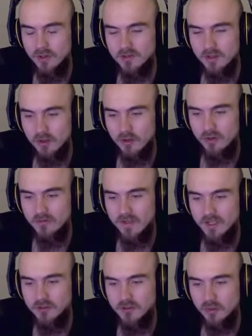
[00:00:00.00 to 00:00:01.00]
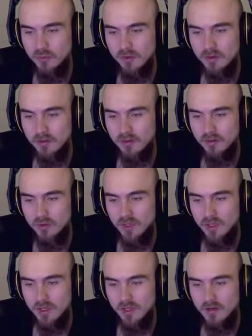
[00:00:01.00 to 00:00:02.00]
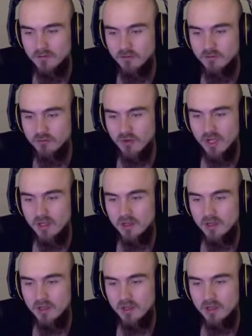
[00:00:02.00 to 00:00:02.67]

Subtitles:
he's gonna go adventuring with you for free.